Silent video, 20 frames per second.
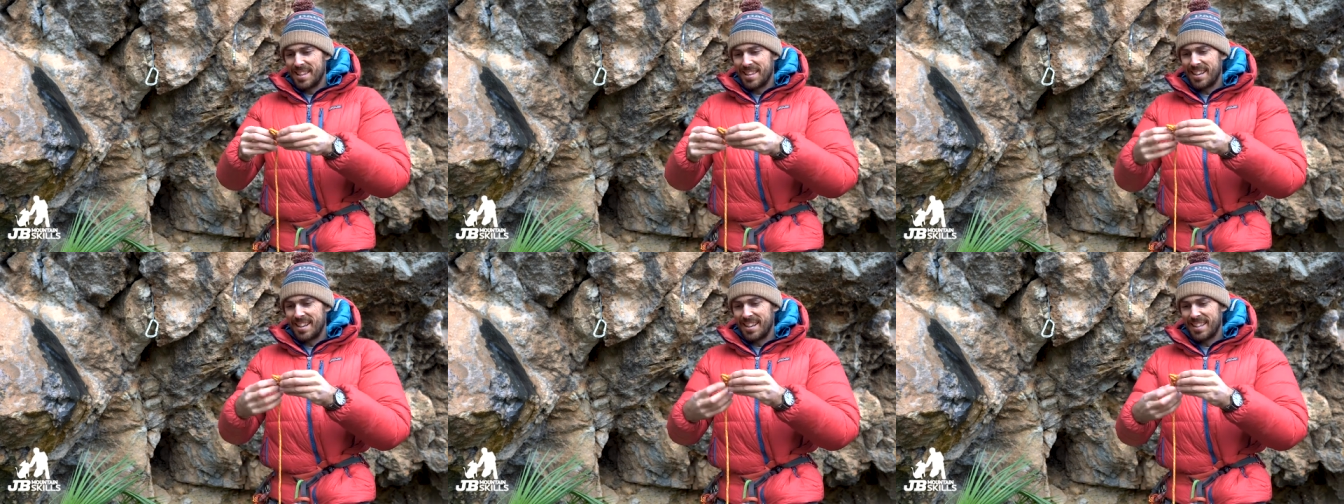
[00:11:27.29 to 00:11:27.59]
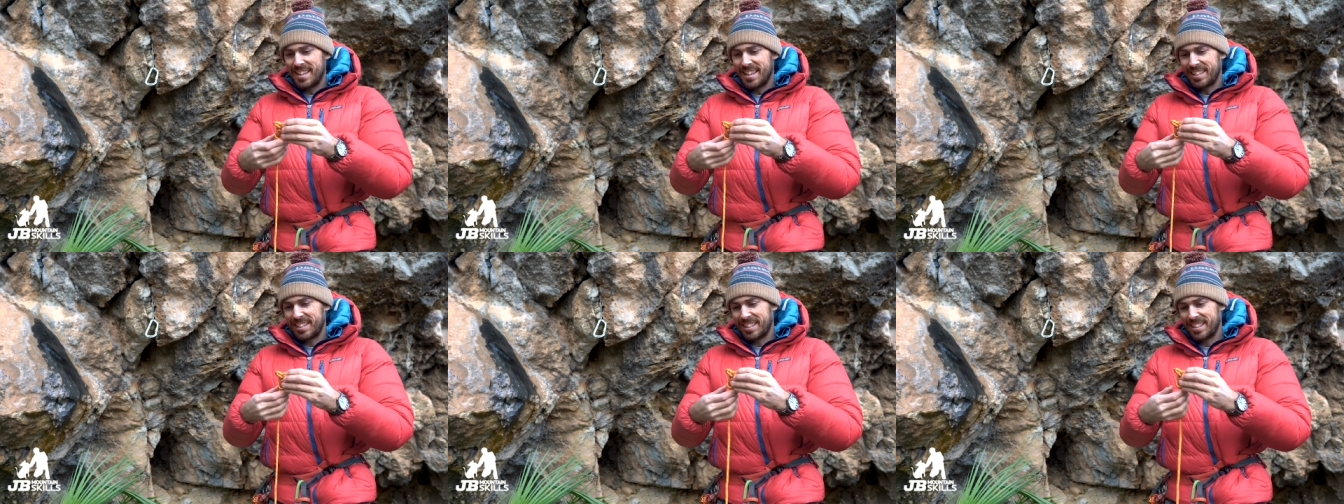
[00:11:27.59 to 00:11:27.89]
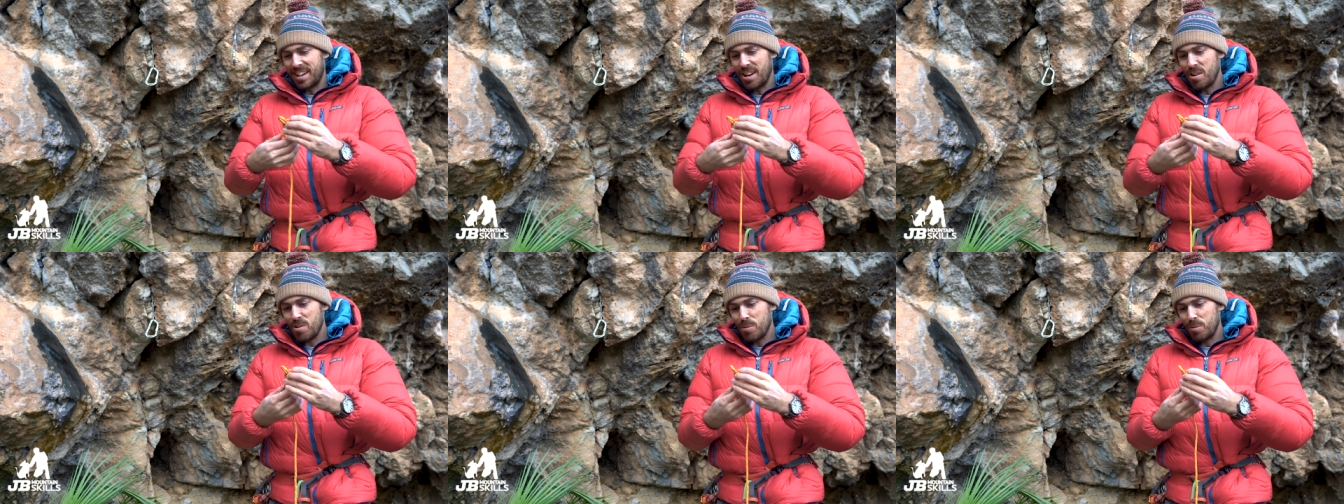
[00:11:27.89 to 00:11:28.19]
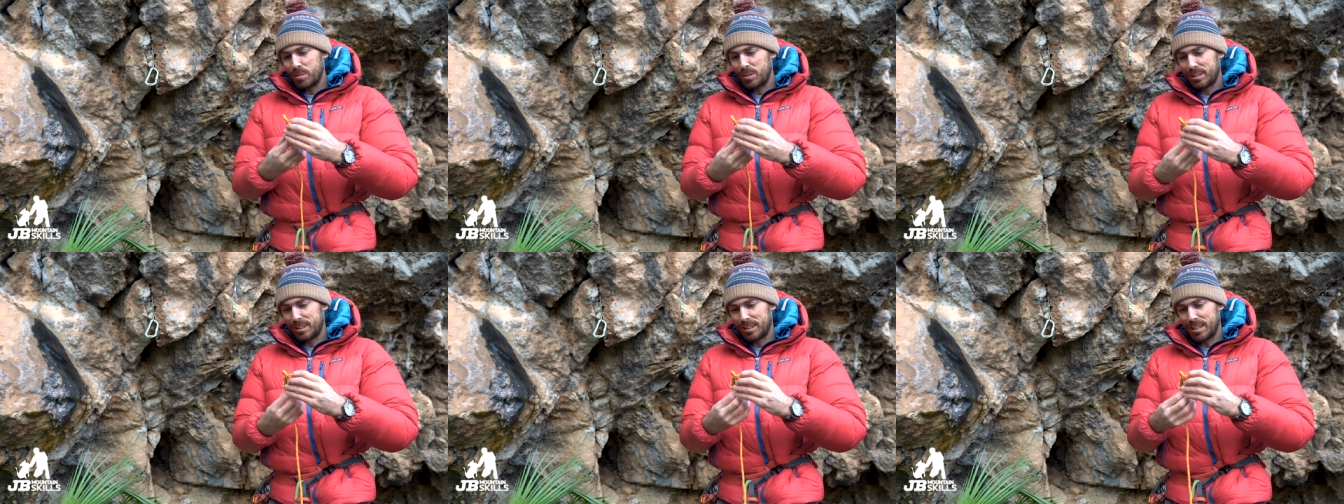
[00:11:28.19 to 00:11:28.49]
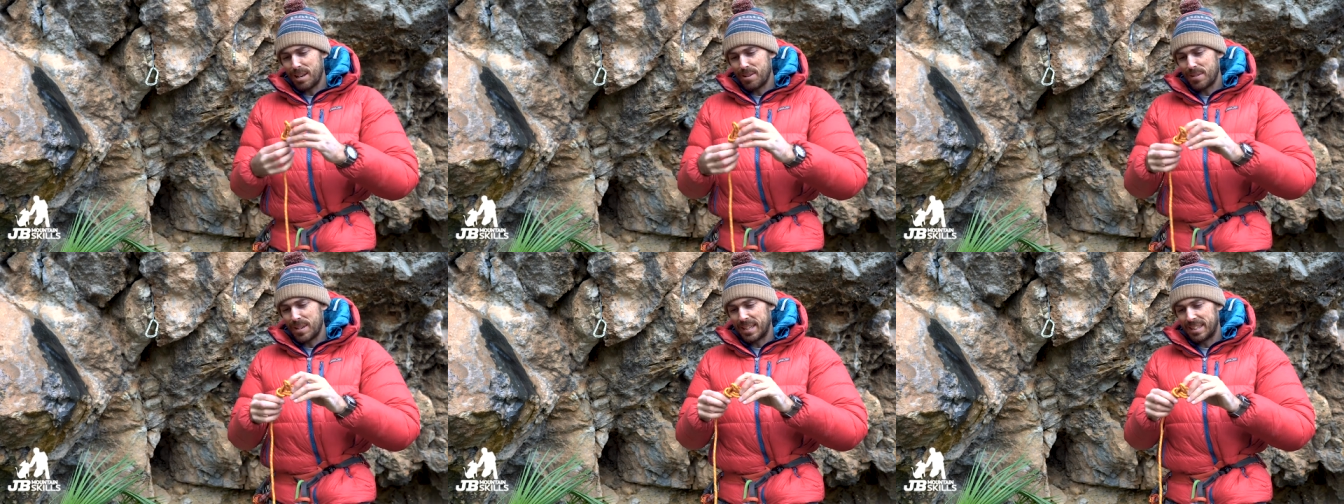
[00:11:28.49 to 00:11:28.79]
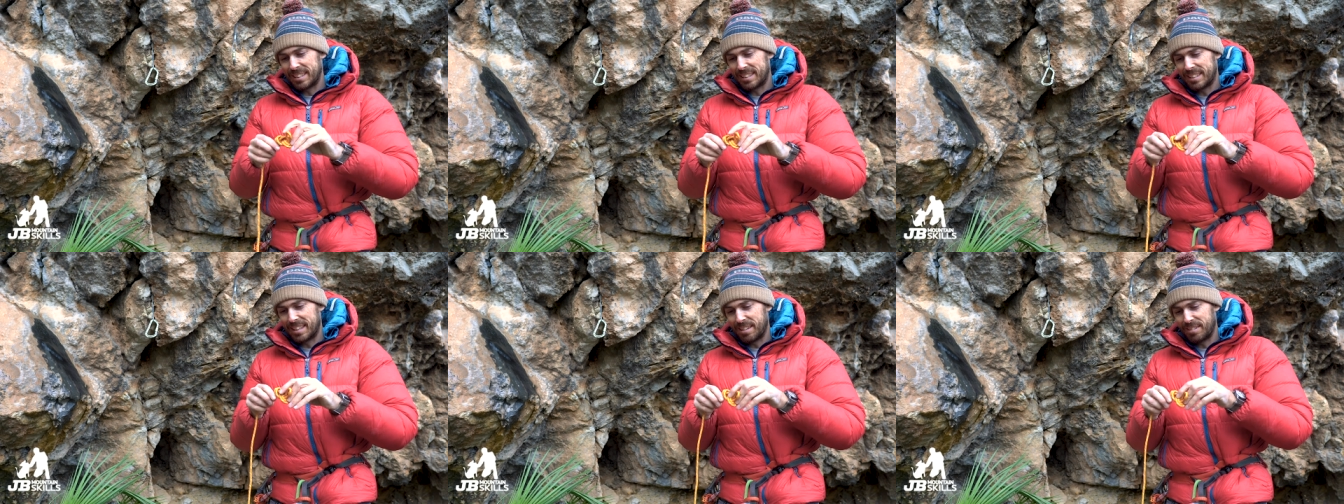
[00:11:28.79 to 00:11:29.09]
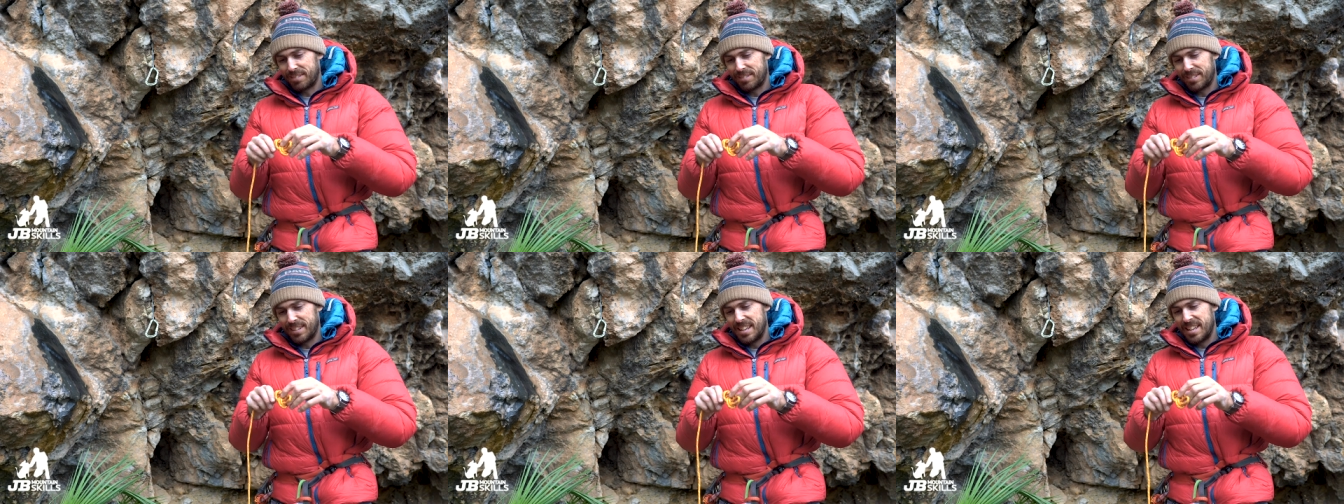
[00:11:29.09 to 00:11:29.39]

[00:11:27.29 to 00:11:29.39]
than in this cold, snowy stuff.